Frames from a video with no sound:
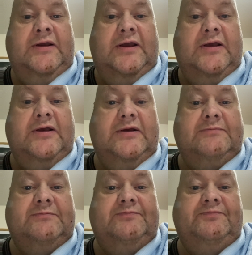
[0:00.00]

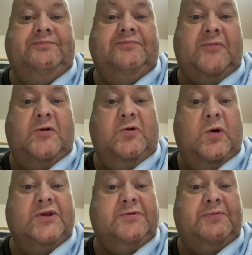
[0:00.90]
I'm
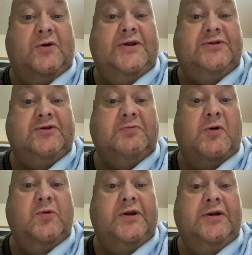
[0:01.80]
quite surprised this
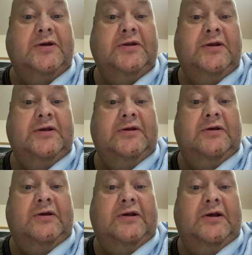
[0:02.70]
morning
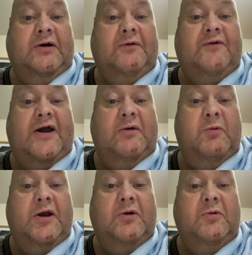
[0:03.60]
of how
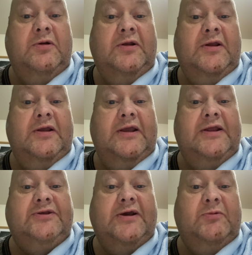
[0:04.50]
well
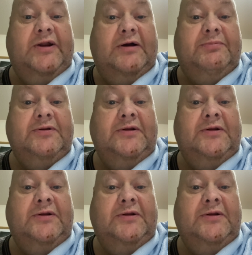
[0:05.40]
it's held up.